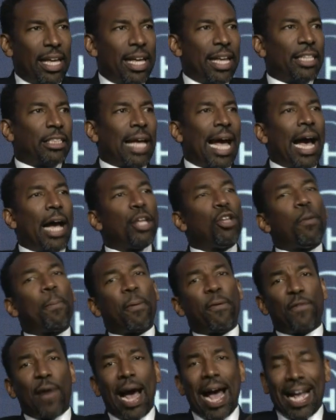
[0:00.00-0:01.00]
is how you
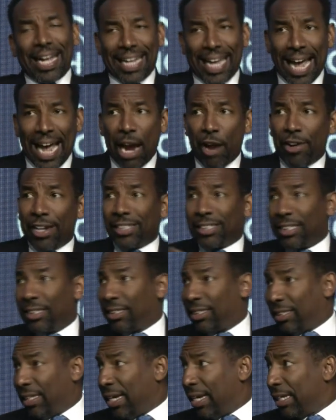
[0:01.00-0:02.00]
provide carrots
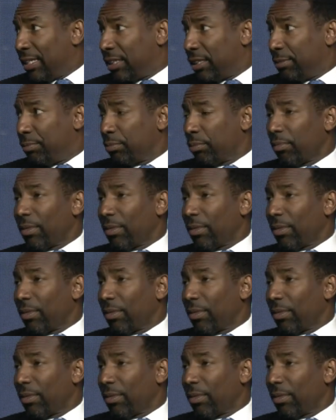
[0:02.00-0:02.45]
and sticks.